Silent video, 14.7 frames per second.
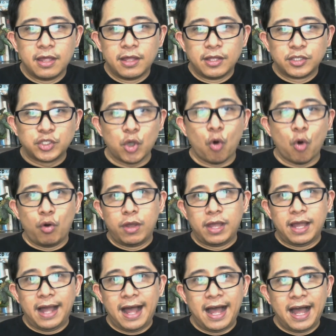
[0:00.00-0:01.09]
So,
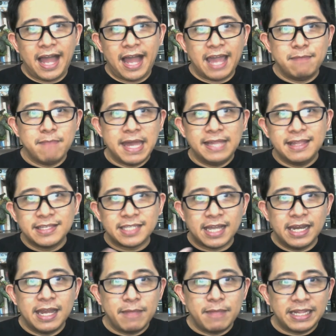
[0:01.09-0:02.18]
I made this a
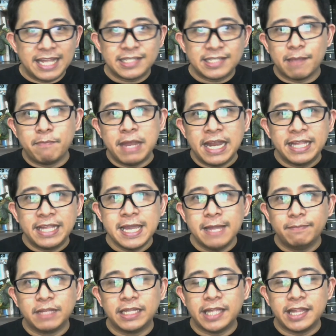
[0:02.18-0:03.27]
limitless ability
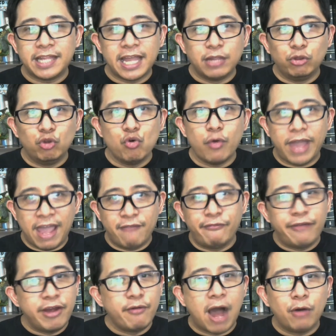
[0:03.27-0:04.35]
that it can do
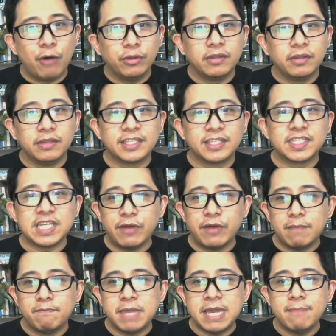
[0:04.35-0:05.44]
every round, the
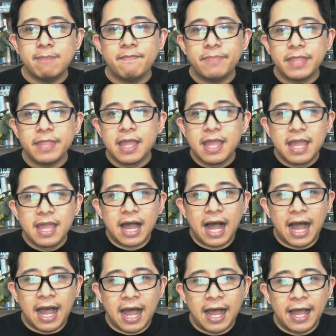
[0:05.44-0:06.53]
Searing Beam,
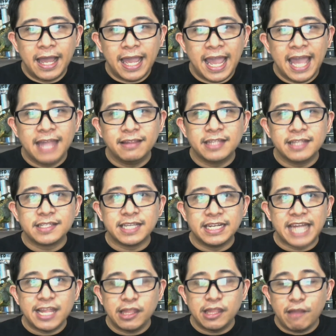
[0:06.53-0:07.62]
and it's a
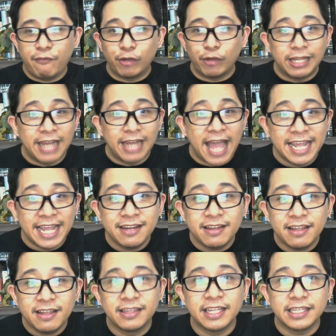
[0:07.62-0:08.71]
90-foot line
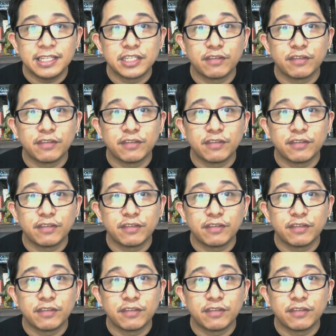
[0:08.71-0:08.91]
that is